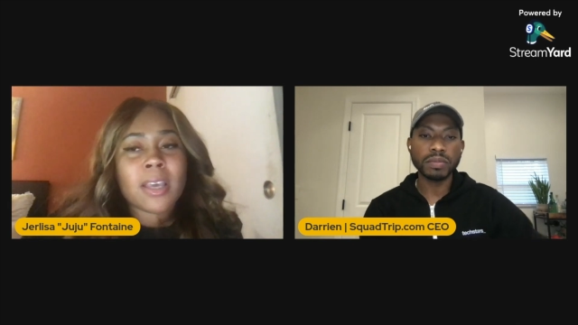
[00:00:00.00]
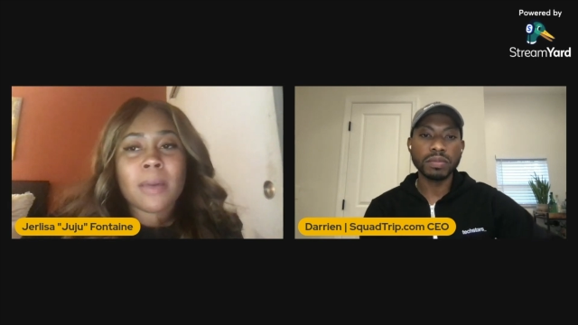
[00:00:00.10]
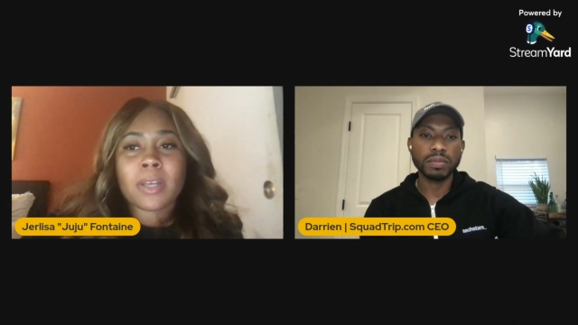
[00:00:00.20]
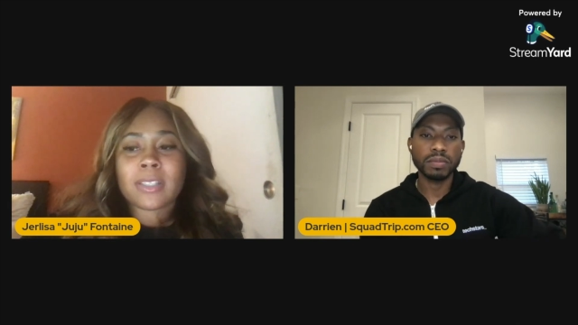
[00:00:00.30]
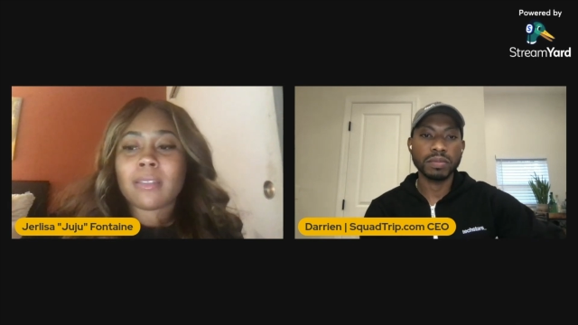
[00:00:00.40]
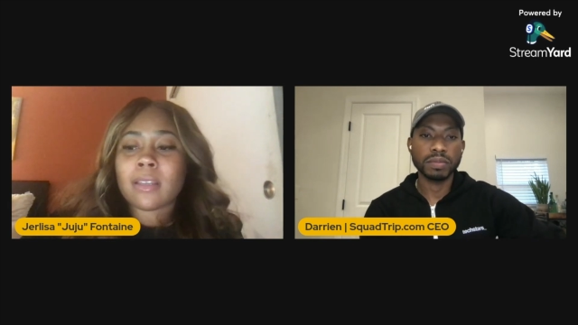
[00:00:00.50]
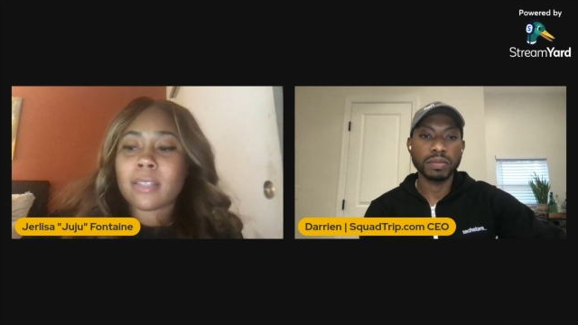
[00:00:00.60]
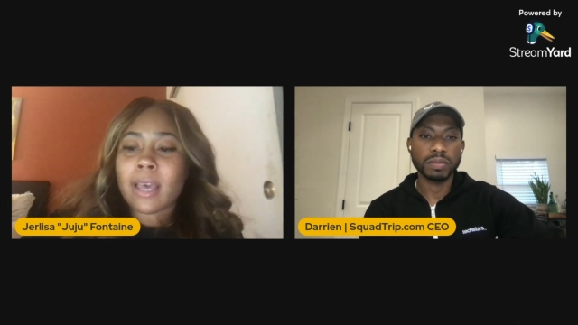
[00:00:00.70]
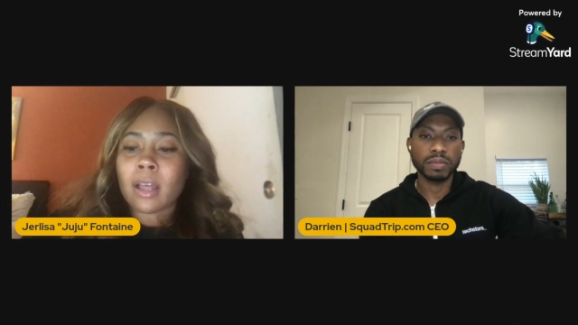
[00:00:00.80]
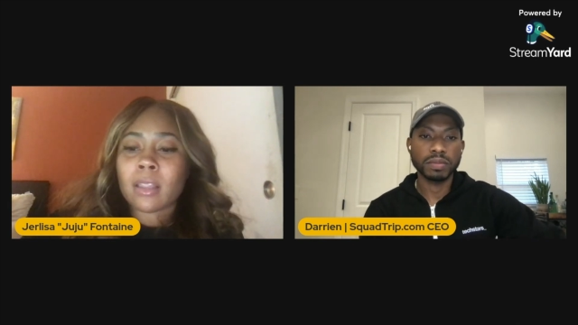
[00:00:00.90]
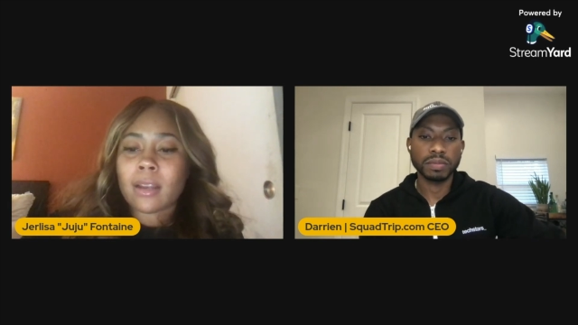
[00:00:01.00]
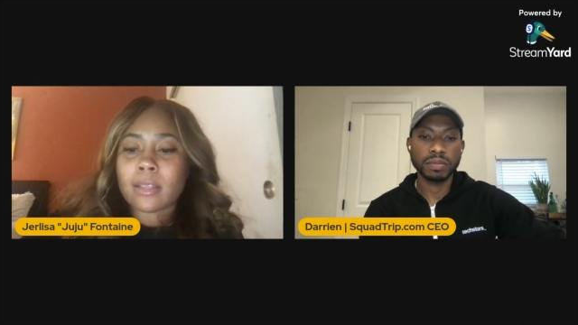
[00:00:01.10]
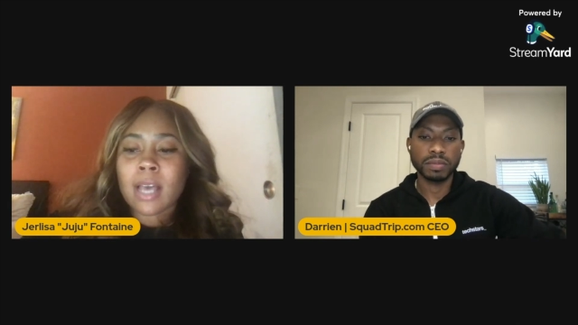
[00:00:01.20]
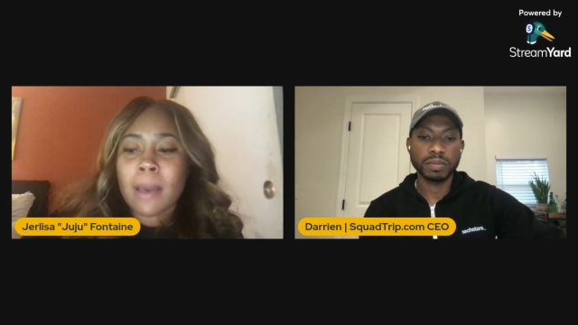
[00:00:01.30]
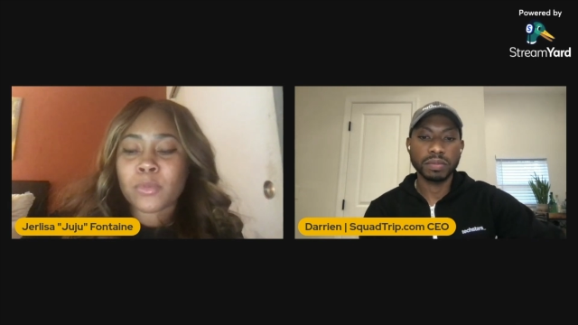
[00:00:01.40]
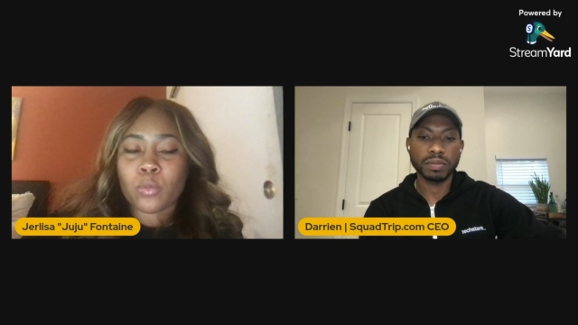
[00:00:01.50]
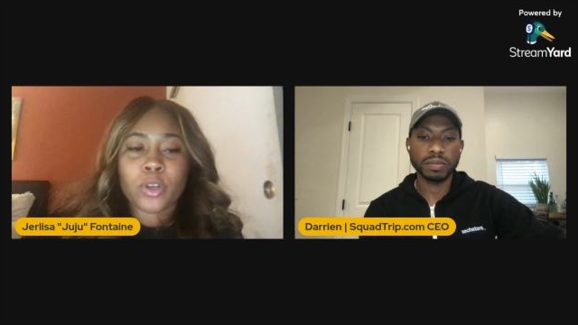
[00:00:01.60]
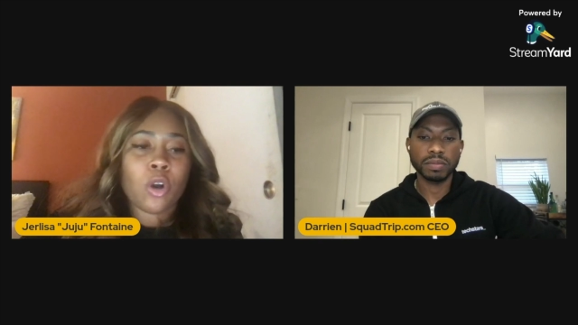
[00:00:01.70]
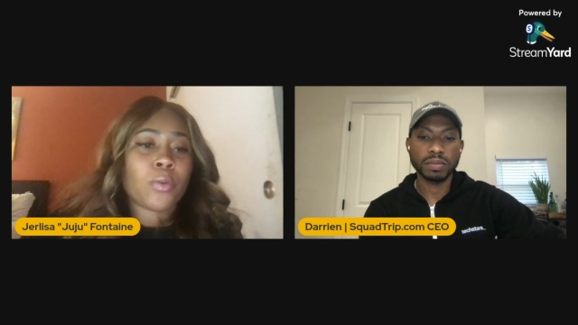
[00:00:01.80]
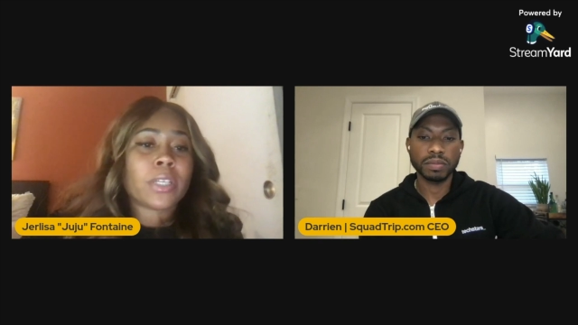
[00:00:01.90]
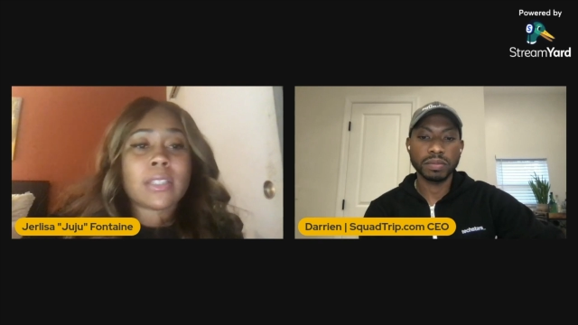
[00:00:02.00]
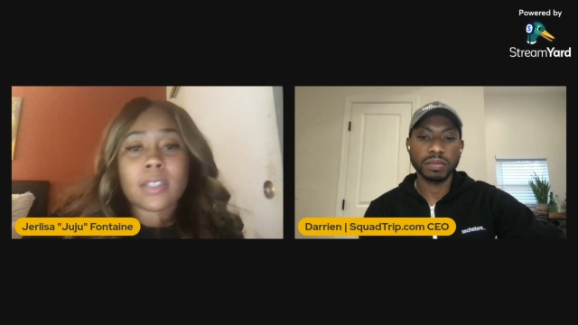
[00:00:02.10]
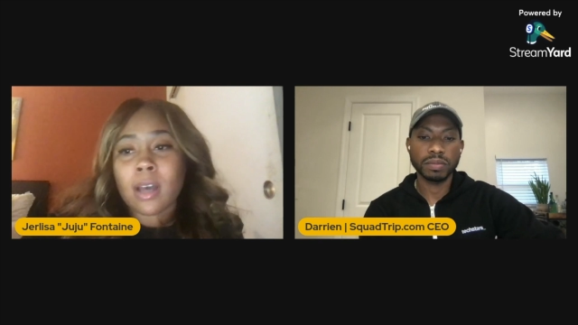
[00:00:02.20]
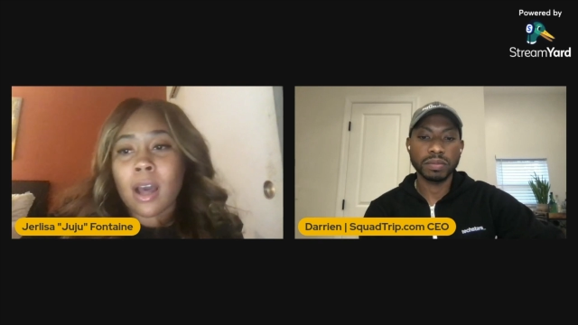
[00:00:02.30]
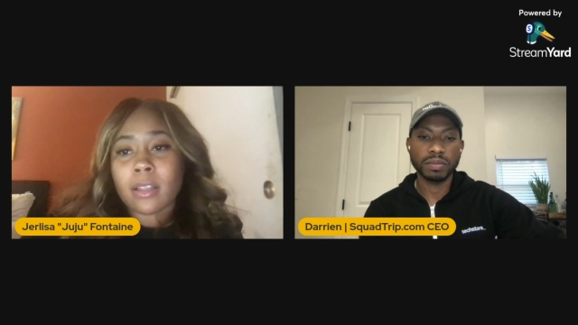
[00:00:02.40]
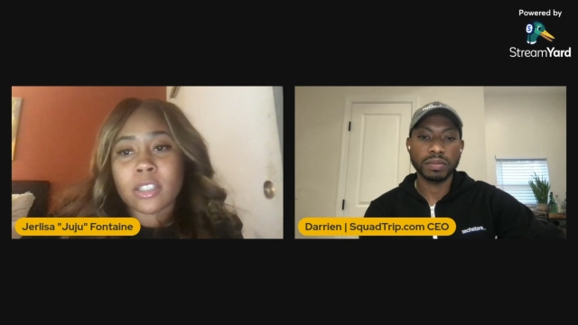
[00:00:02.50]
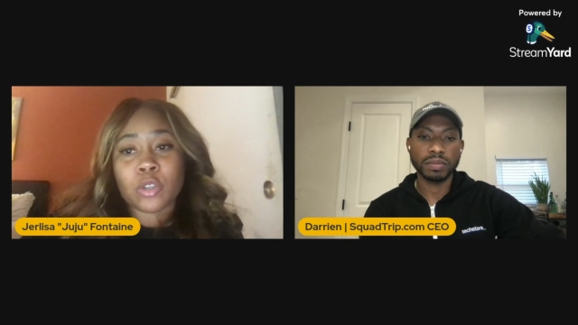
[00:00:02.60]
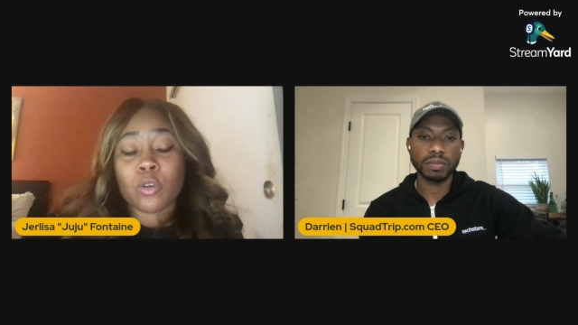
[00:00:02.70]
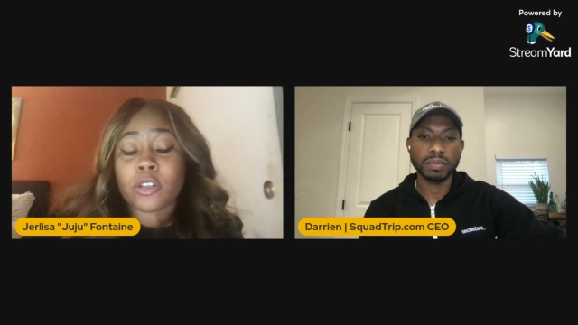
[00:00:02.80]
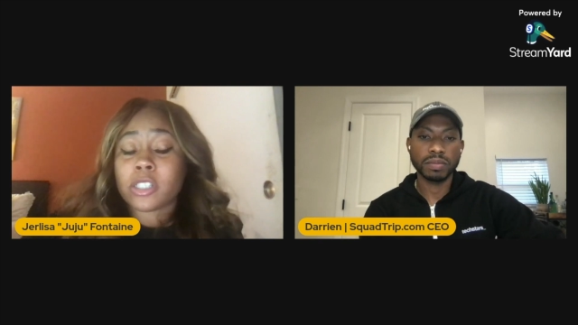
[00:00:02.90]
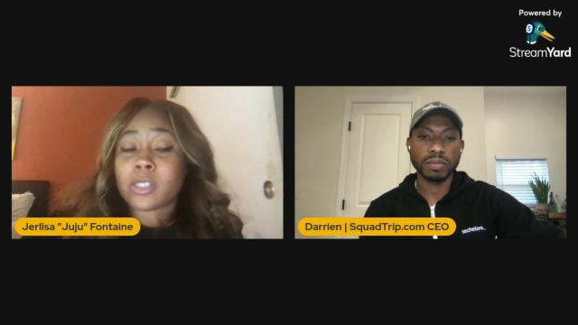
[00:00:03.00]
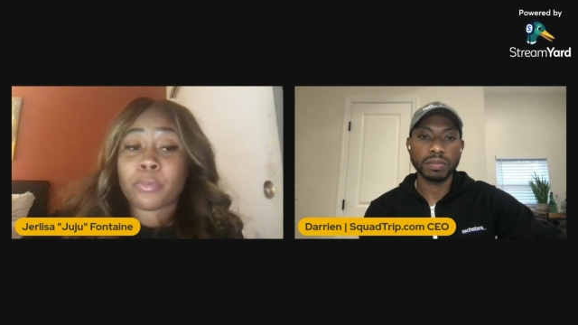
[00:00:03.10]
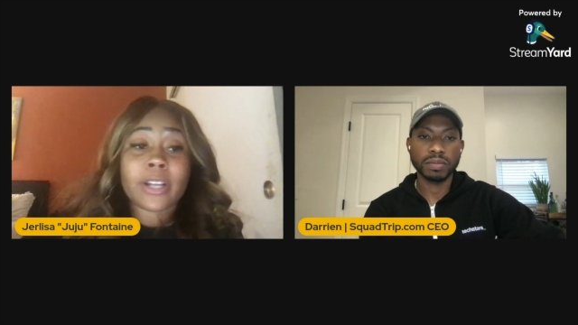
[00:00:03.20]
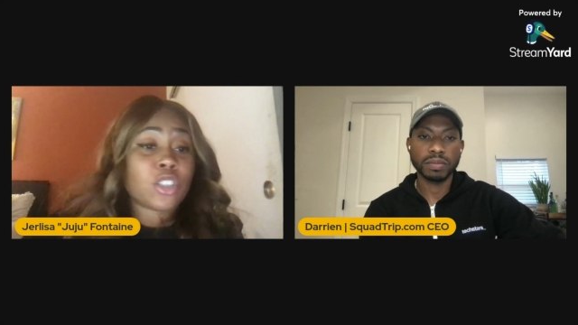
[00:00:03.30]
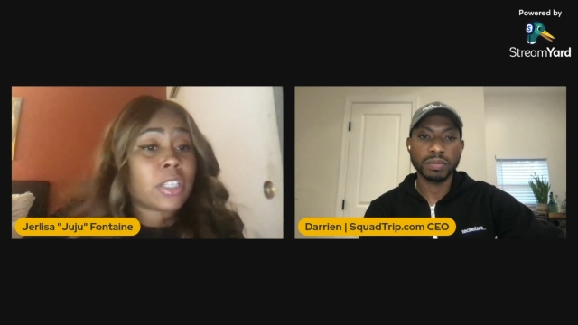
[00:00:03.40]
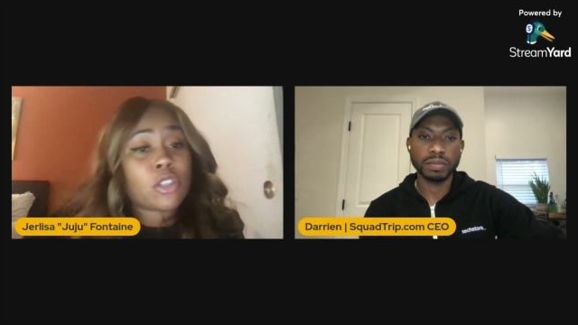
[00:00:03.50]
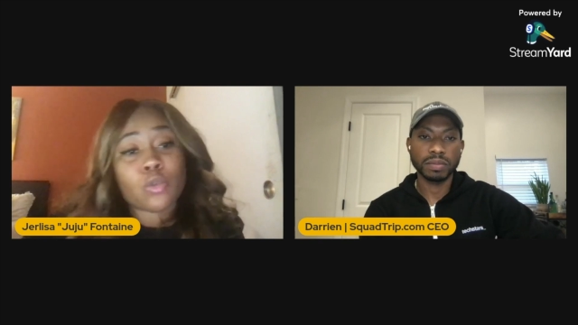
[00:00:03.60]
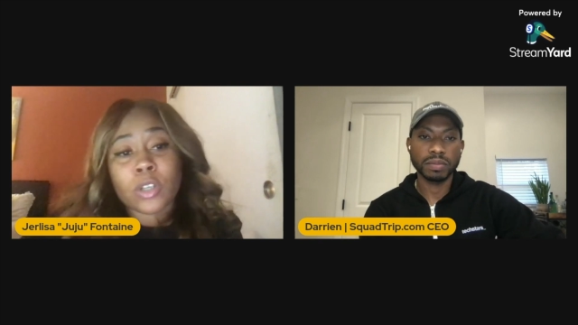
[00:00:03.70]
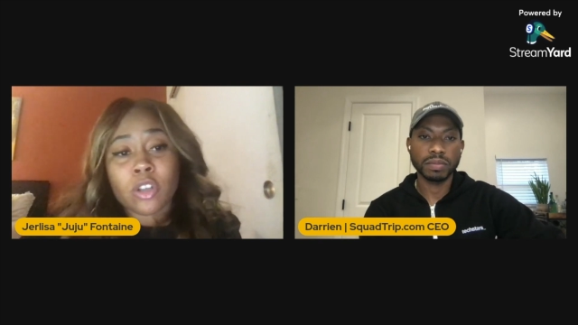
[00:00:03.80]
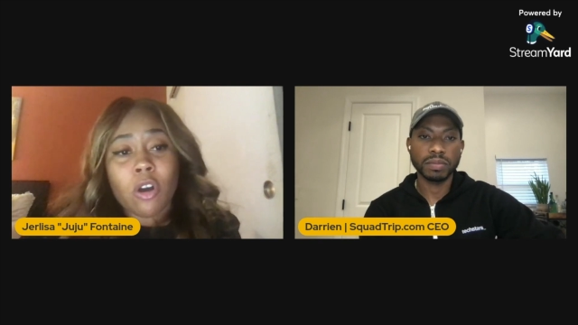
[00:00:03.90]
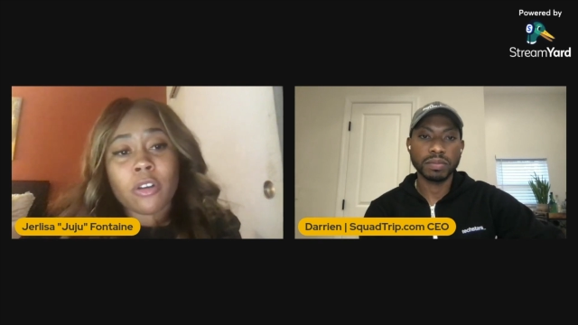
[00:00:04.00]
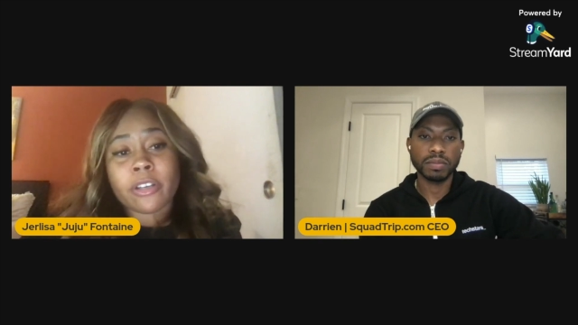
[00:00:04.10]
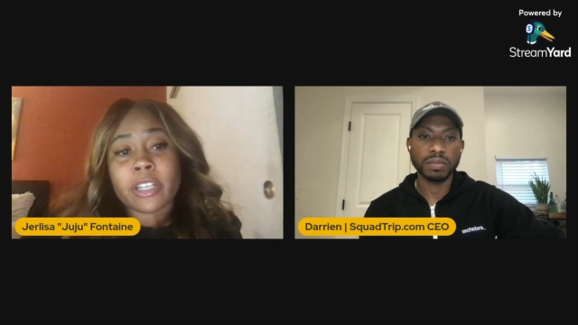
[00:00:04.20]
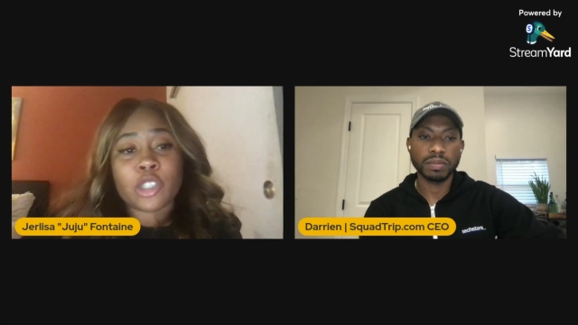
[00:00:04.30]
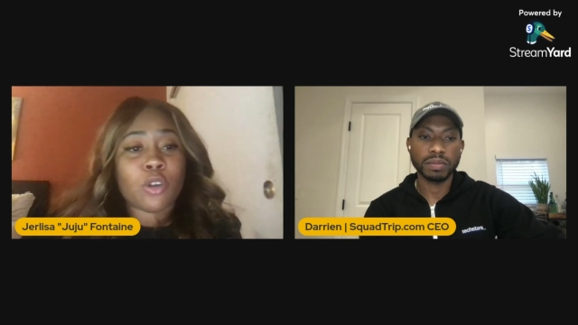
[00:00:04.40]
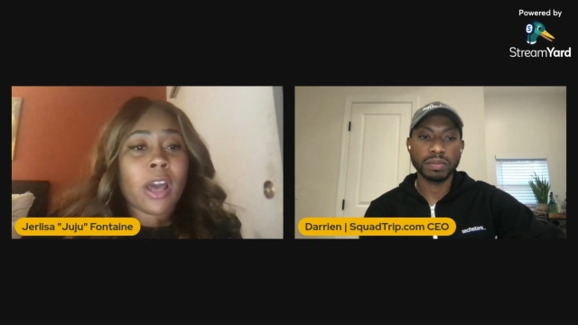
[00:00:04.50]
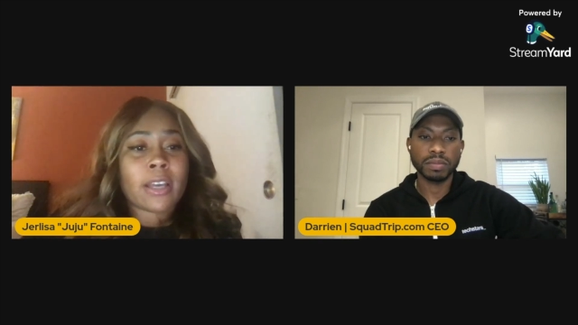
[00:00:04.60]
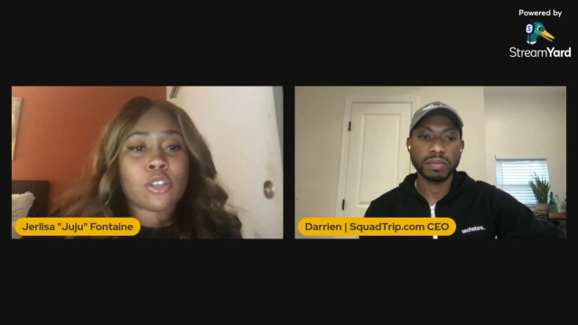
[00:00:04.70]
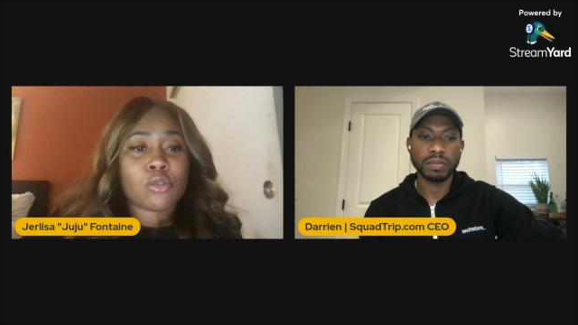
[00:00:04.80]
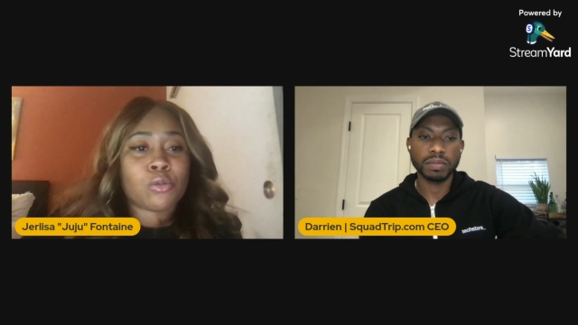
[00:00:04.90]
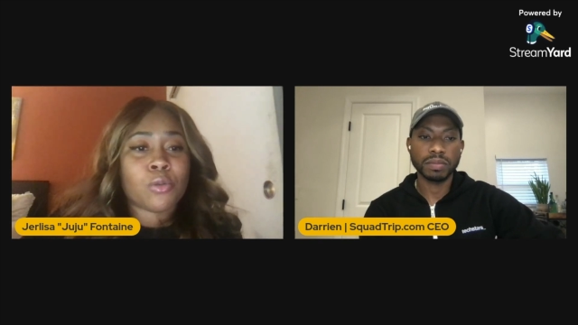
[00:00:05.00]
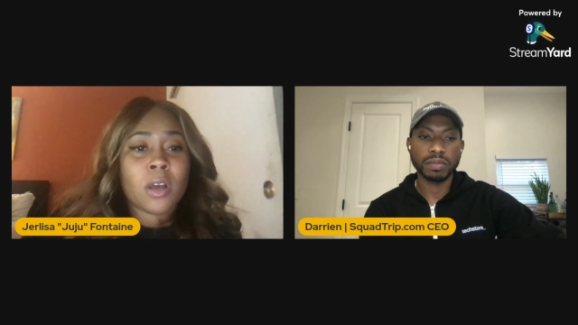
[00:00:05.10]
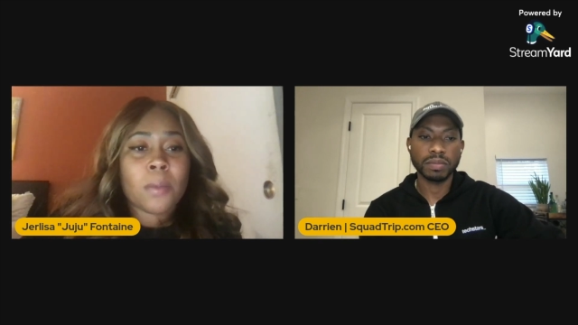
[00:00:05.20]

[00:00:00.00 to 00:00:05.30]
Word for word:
Speaker 1: because I think that a lot of times when we're going into college or just branching into adulthood and trying to